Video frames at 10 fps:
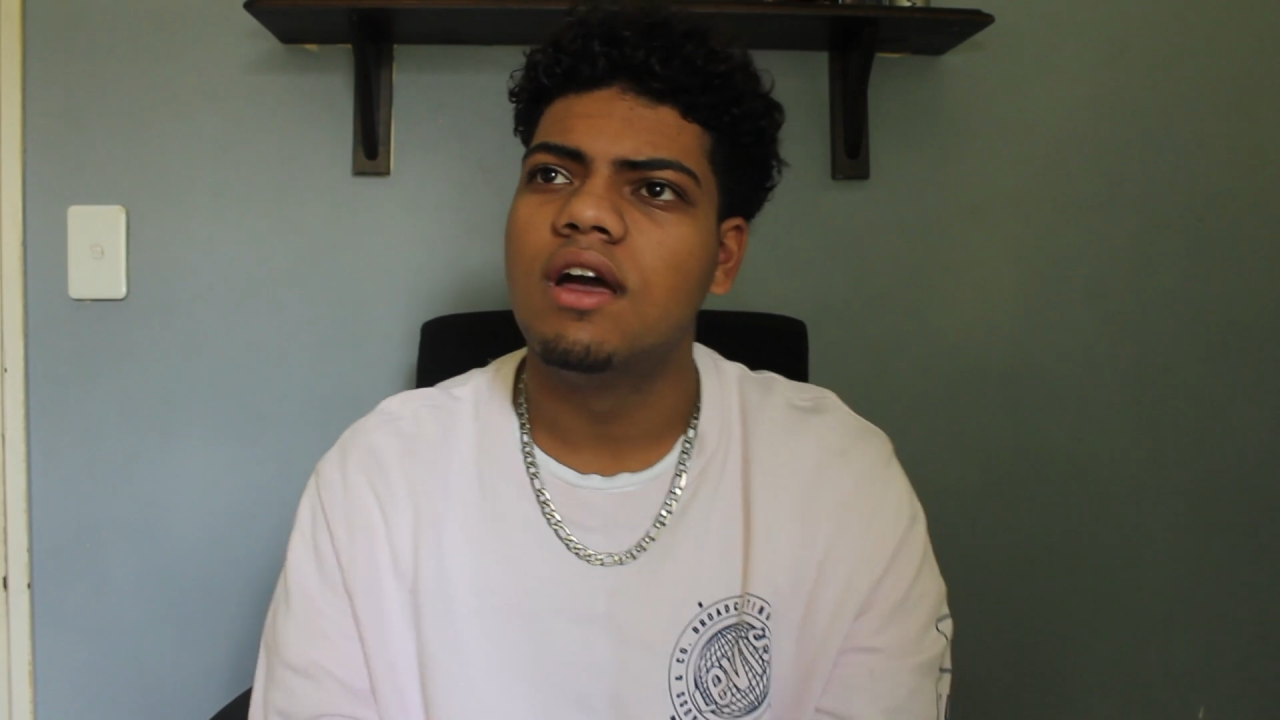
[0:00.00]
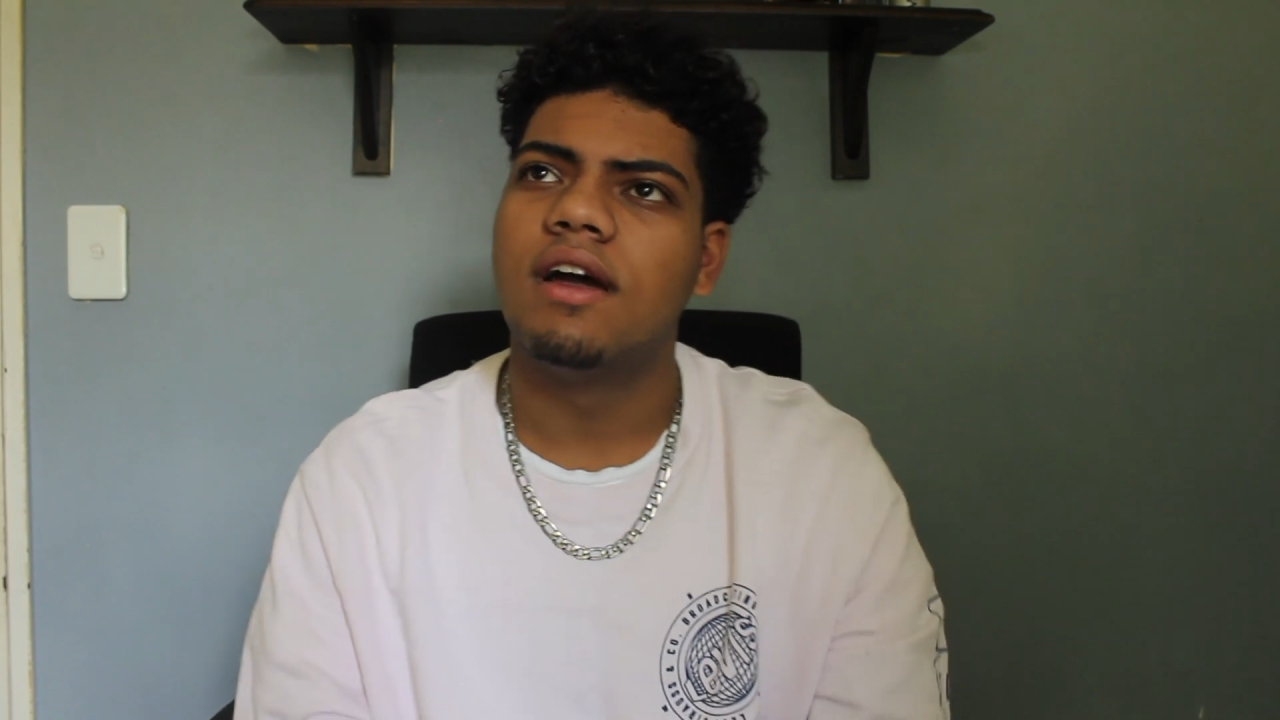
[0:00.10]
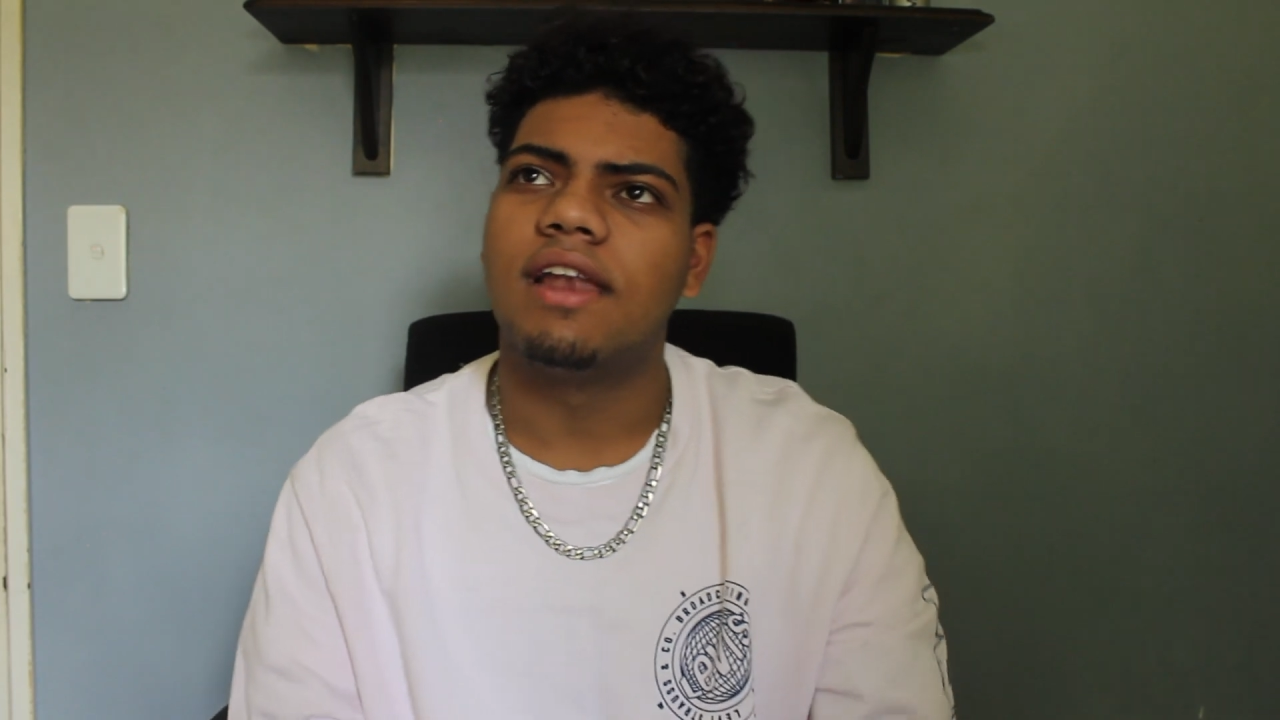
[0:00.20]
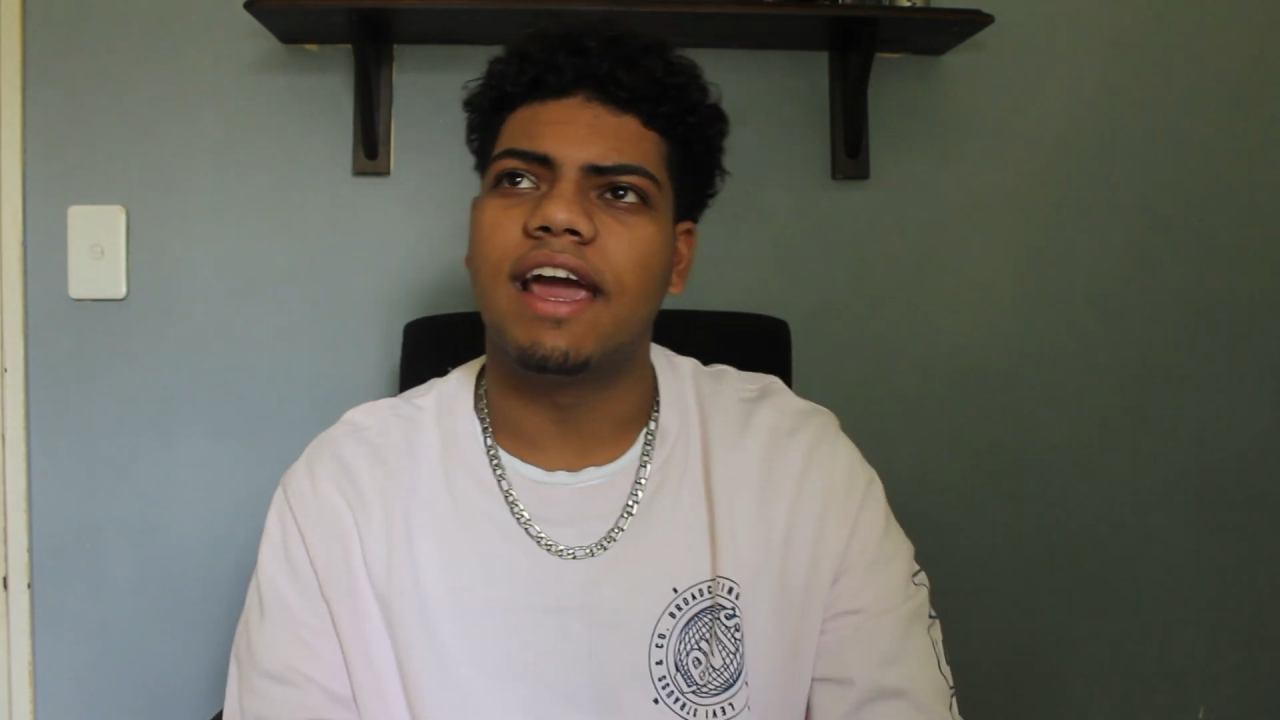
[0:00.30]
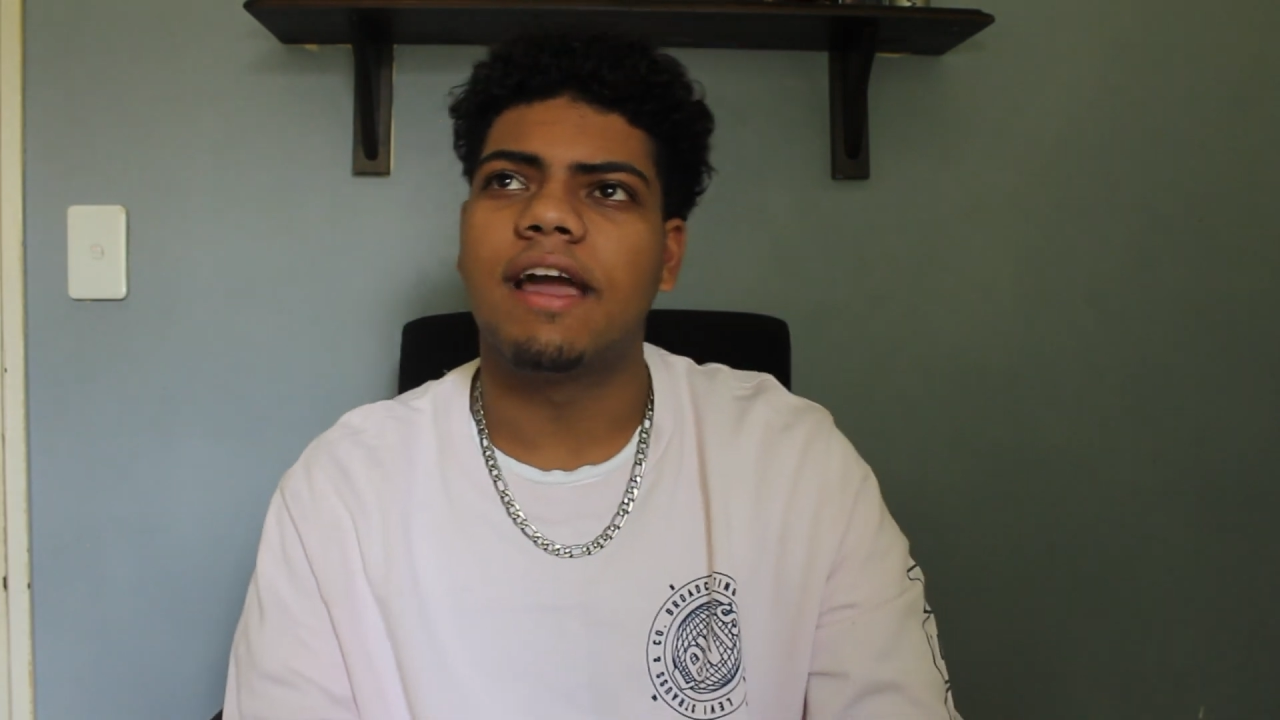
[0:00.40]

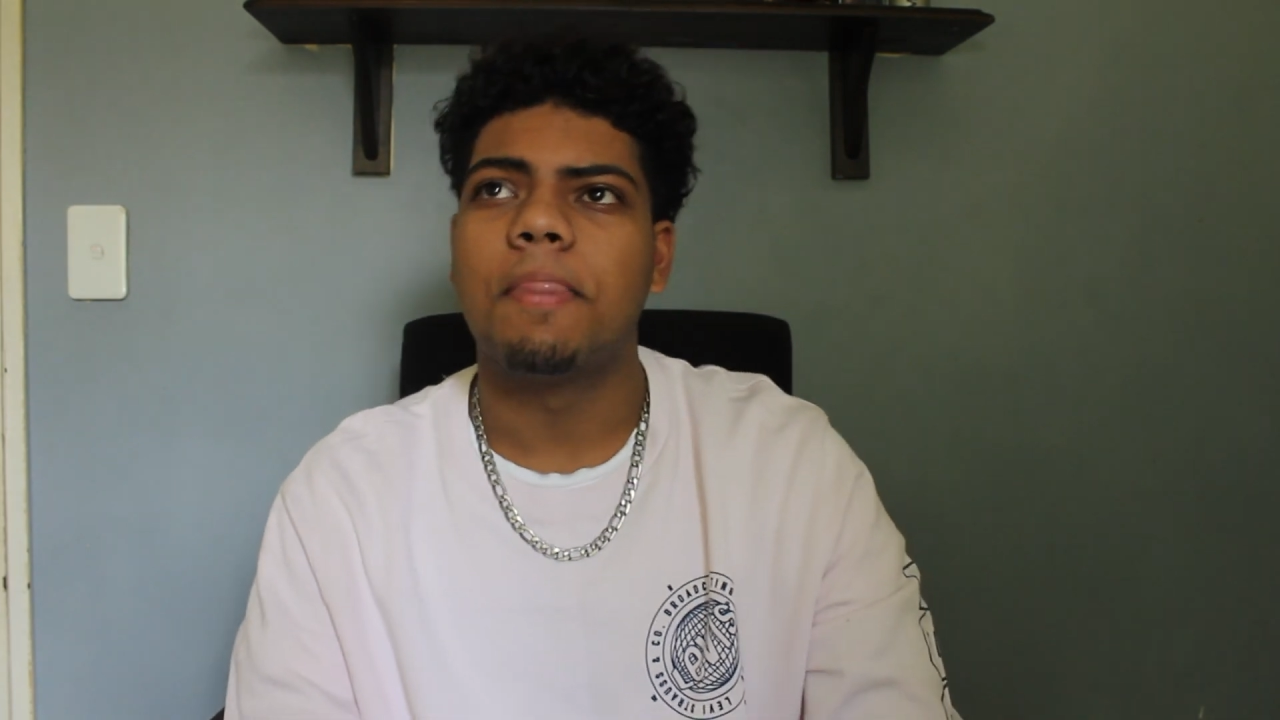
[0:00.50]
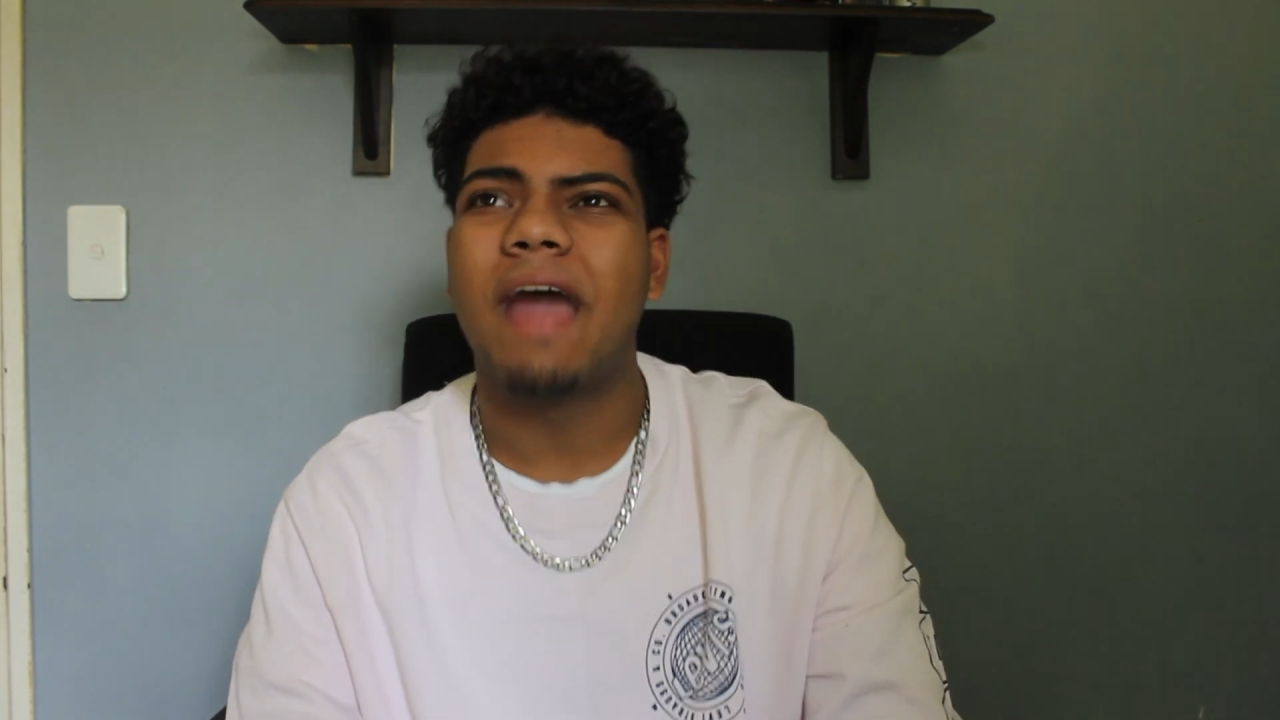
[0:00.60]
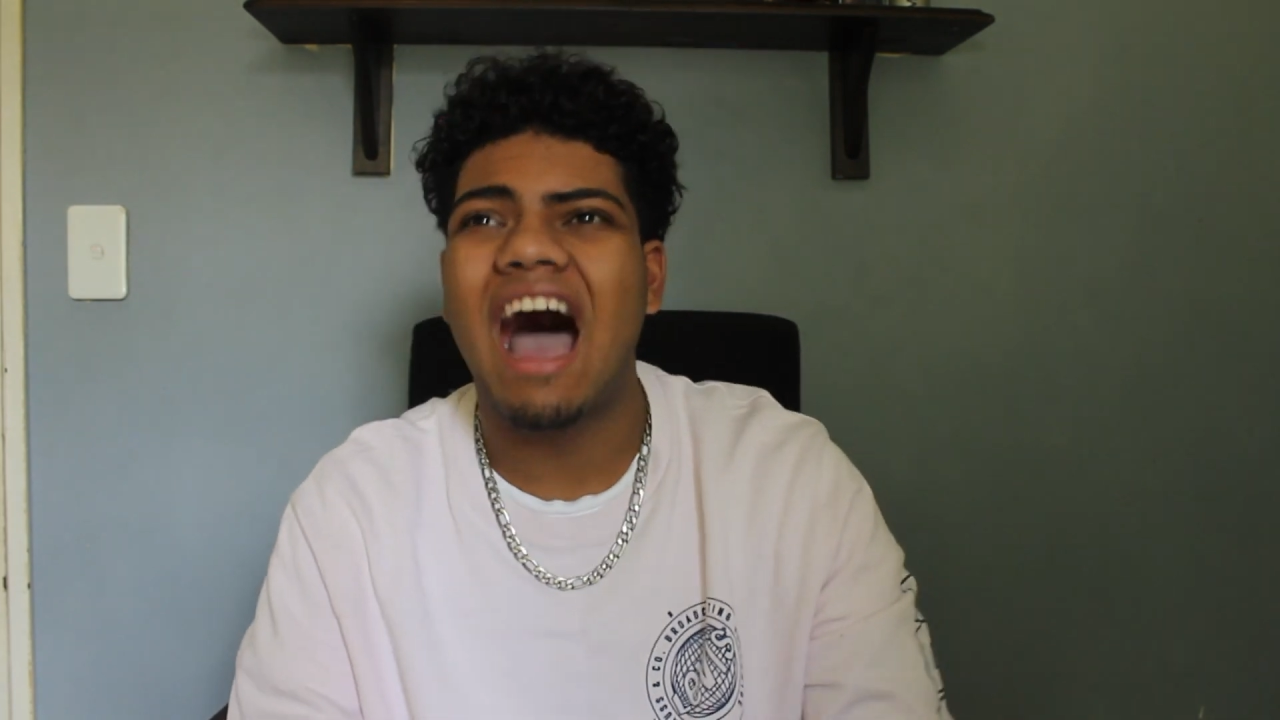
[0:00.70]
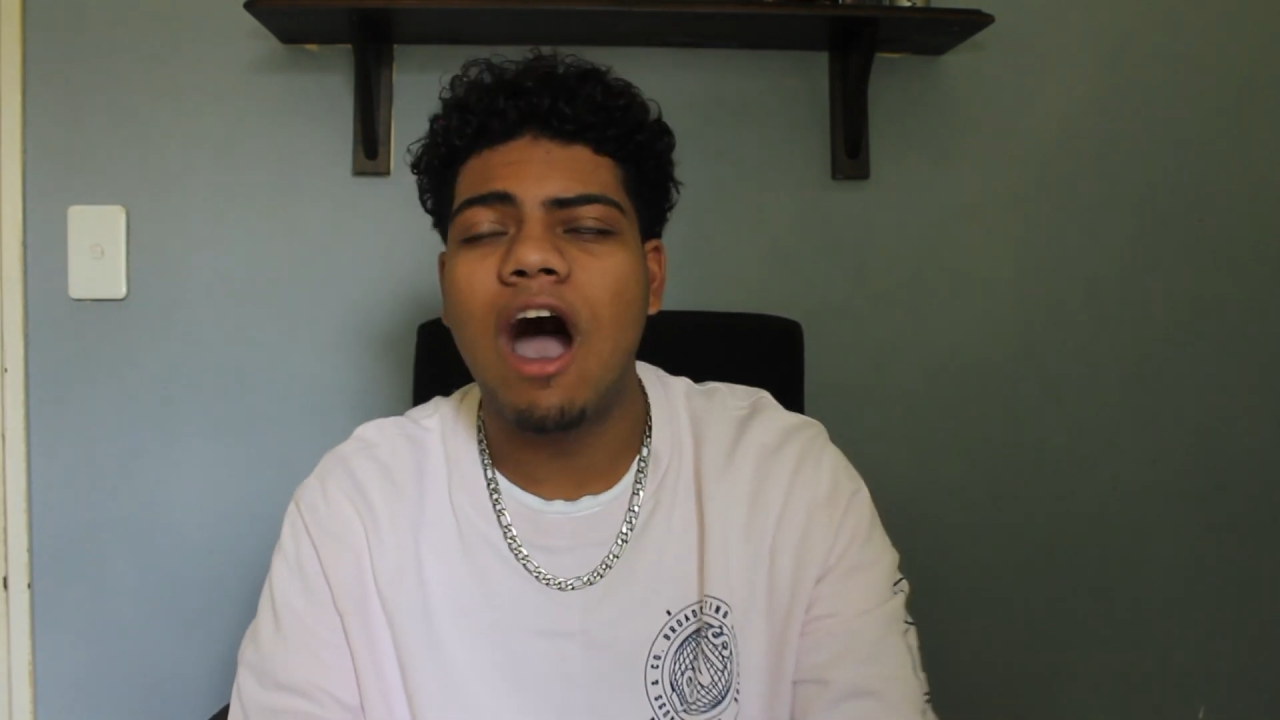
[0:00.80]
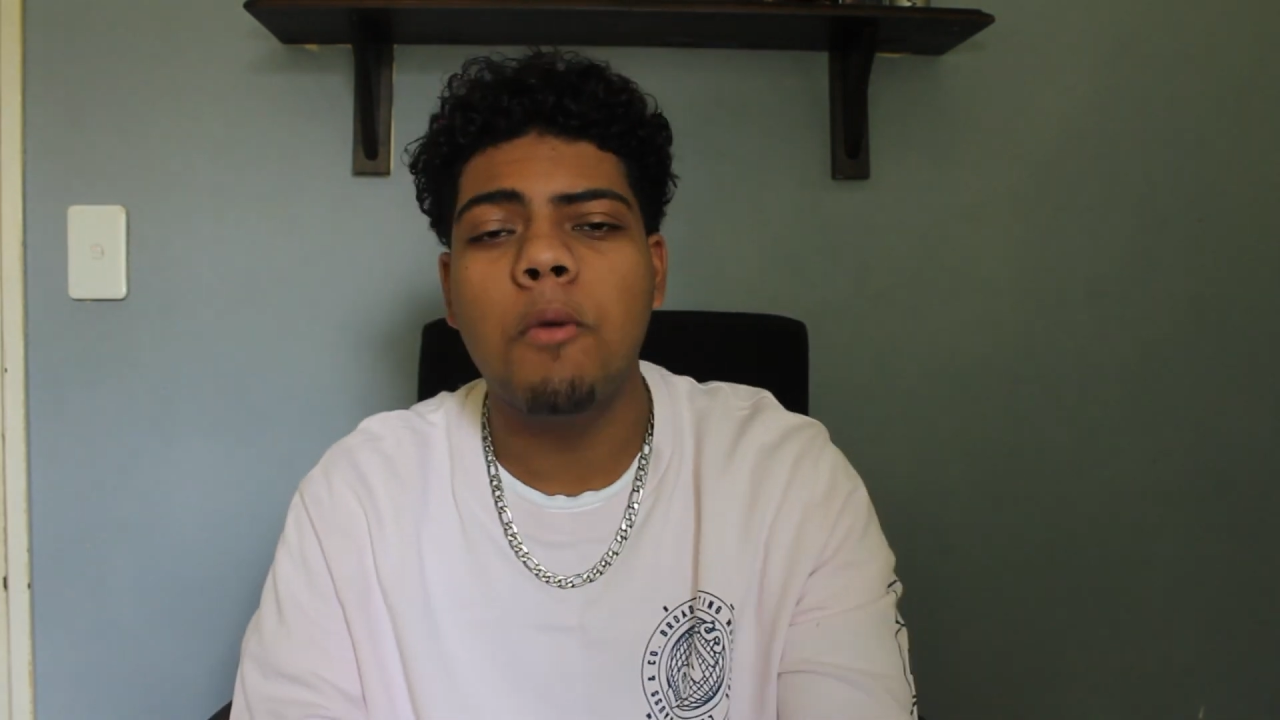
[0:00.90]
Like,
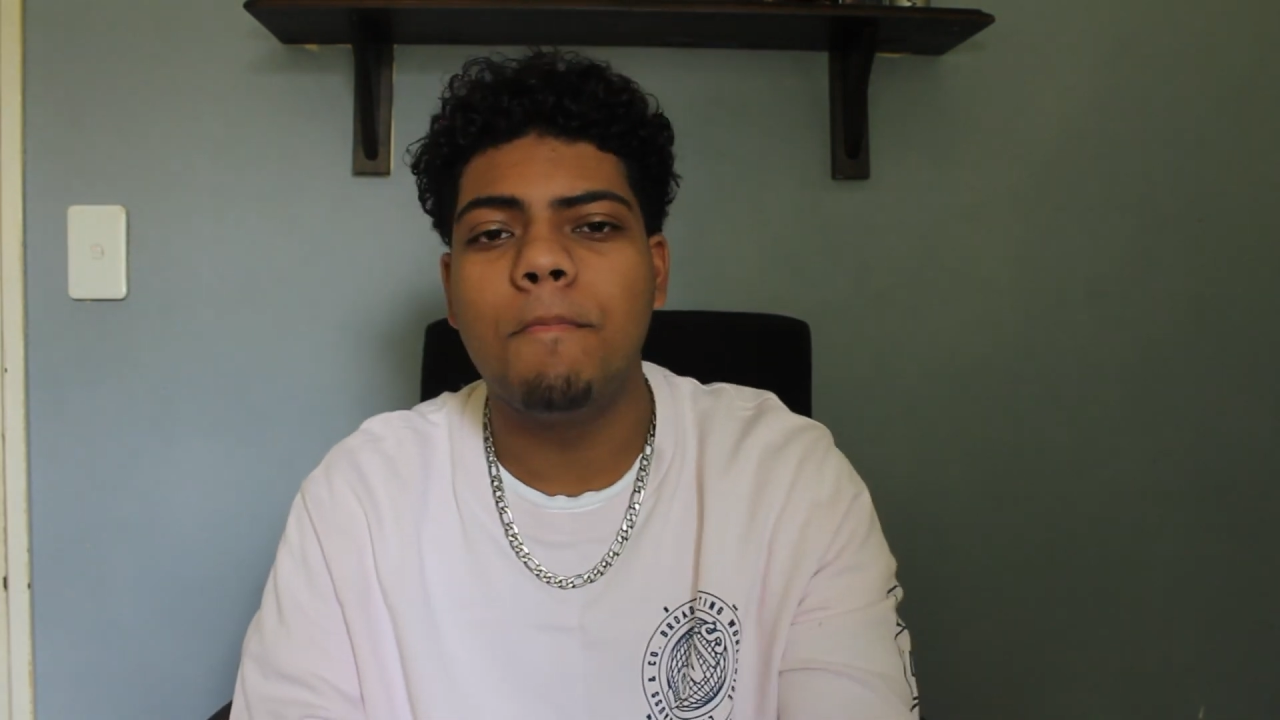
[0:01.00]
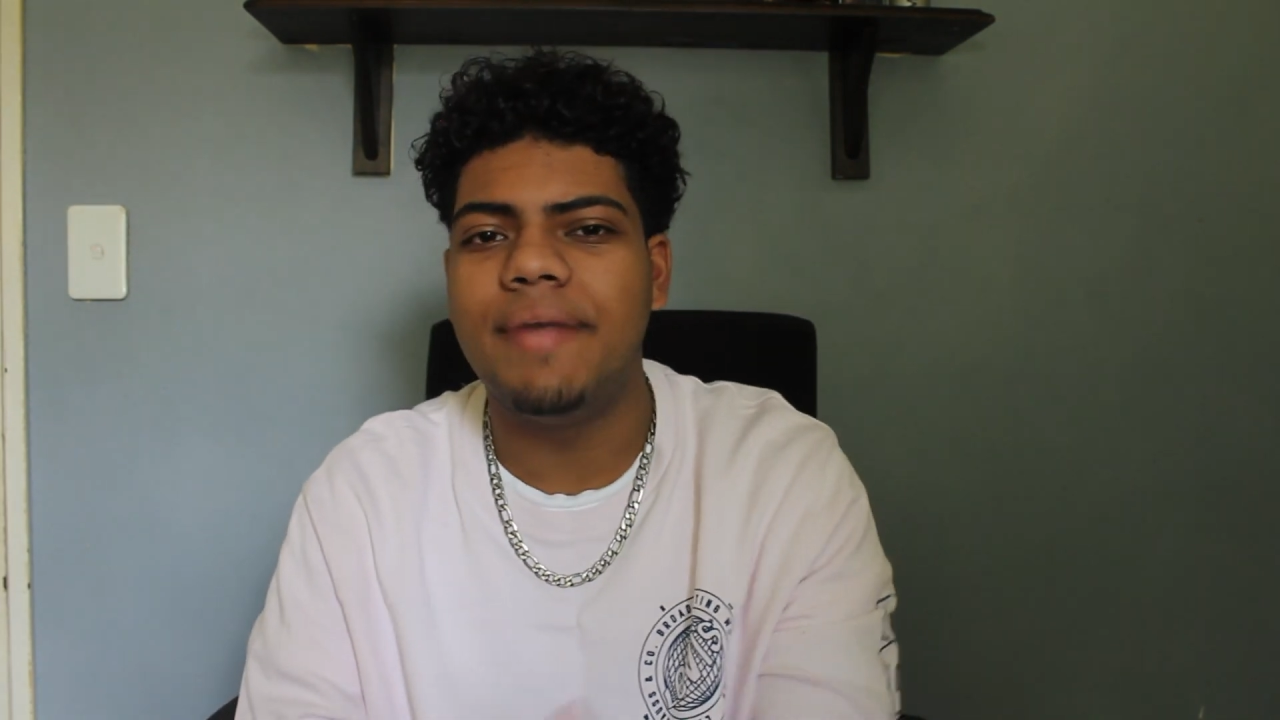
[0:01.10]
how